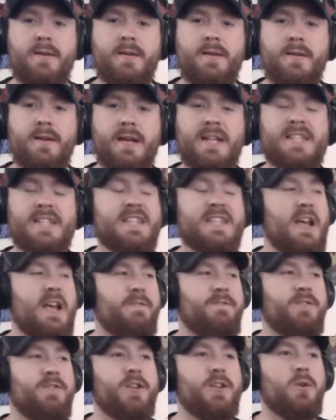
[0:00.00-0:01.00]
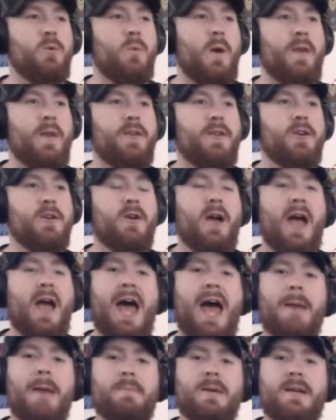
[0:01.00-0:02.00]
It's there for you whether you're
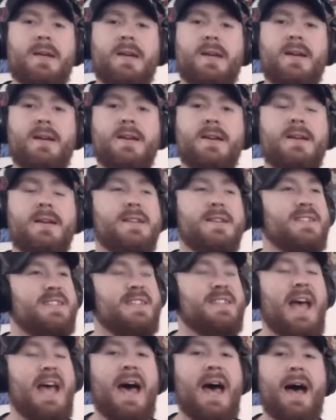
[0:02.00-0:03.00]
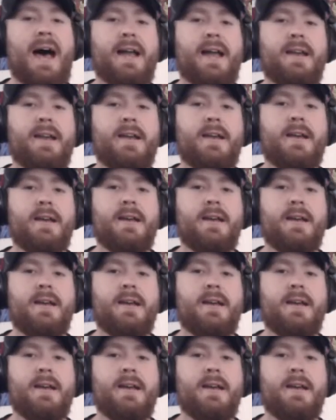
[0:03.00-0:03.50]
happy, sad,